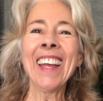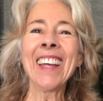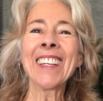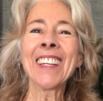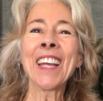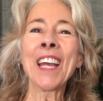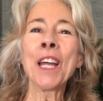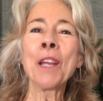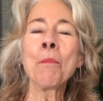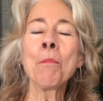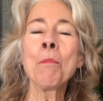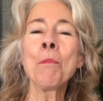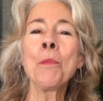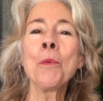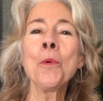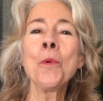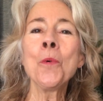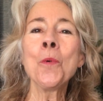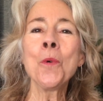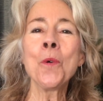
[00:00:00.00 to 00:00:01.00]
it can
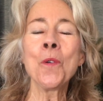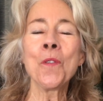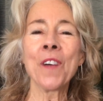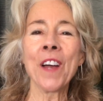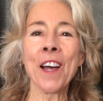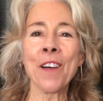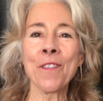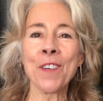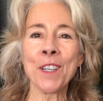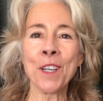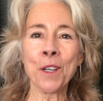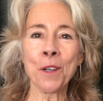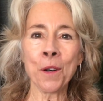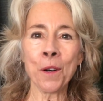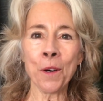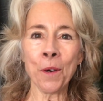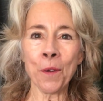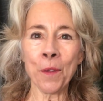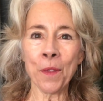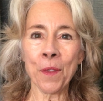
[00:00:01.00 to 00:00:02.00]
move heaven and
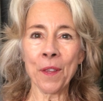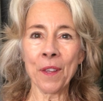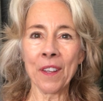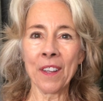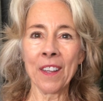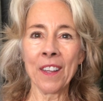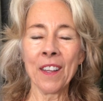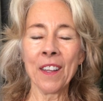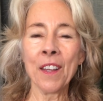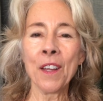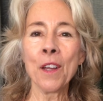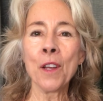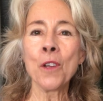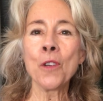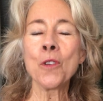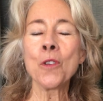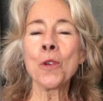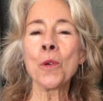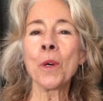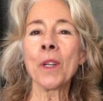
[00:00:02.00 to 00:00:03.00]
earth
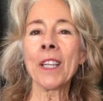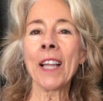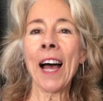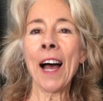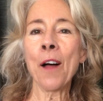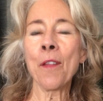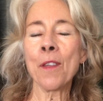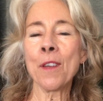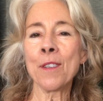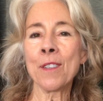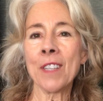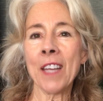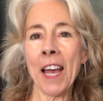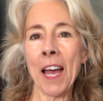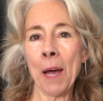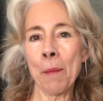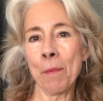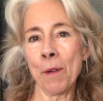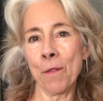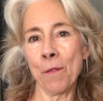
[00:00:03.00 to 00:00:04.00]
to allow this to
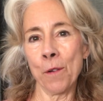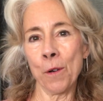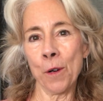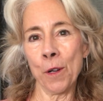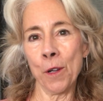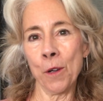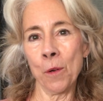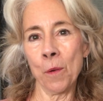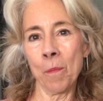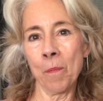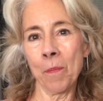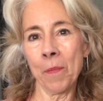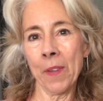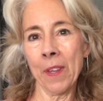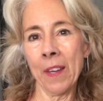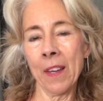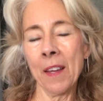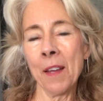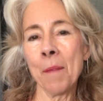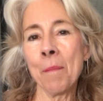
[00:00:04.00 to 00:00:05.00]
happen for you
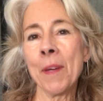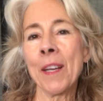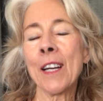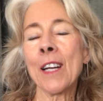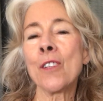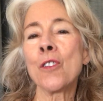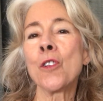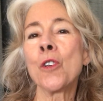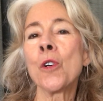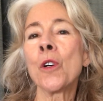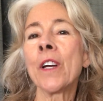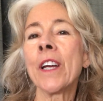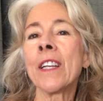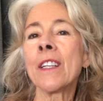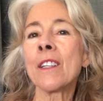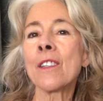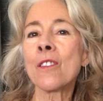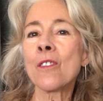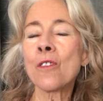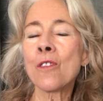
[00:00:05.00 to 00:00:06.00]
because you're
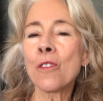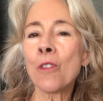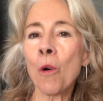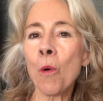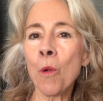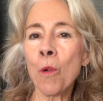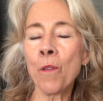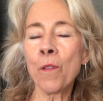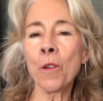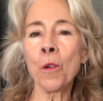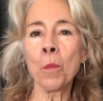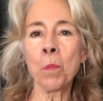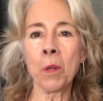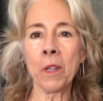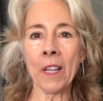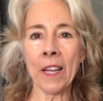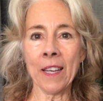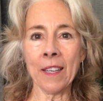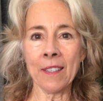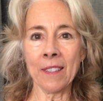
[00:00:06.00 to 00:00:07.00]
in a soulful
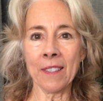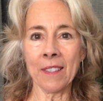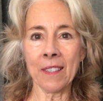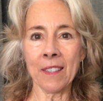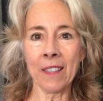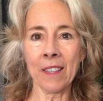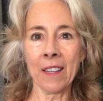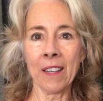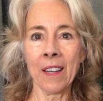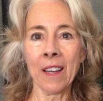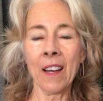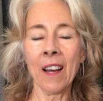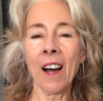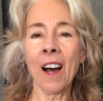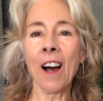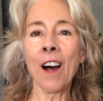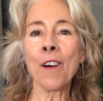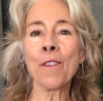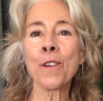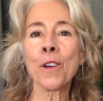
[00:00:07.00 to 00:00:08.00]
place
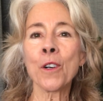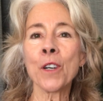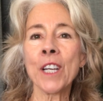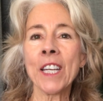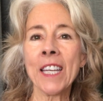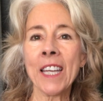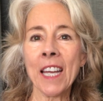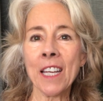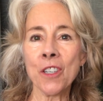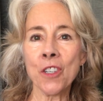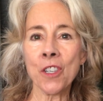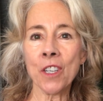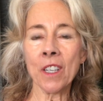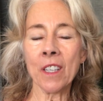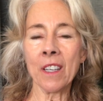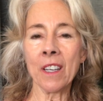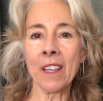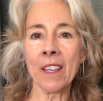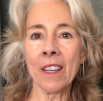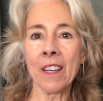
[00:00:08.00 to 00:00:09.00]
of
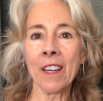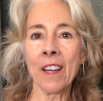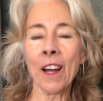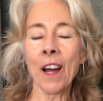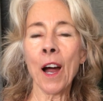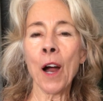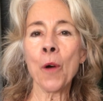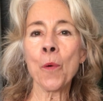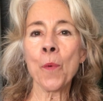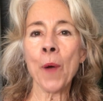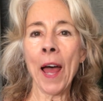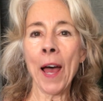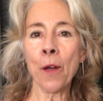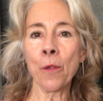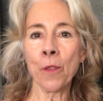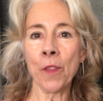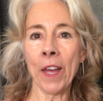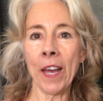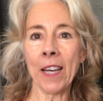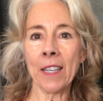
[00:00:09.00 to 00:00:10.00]
creation
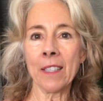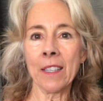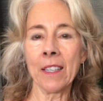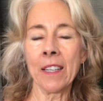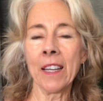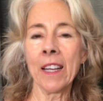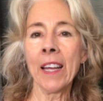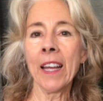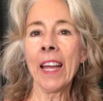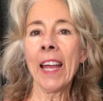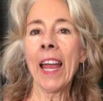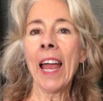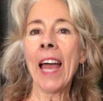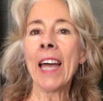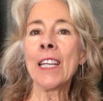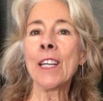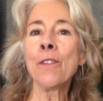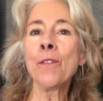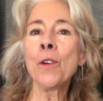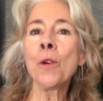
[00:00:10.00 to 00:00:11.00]
around that.
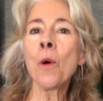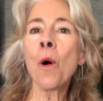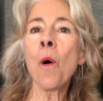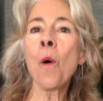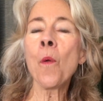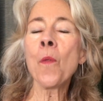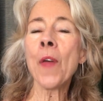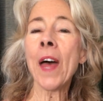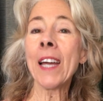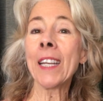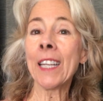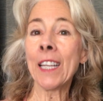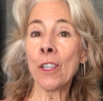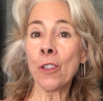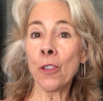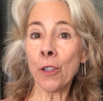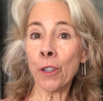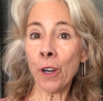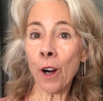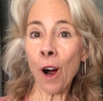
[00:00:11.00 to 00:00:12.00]
And if you hold that
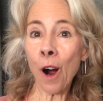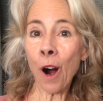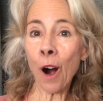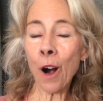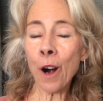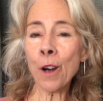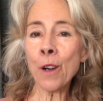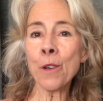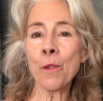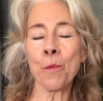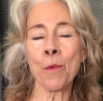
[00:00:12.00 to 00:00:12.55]
in your heart,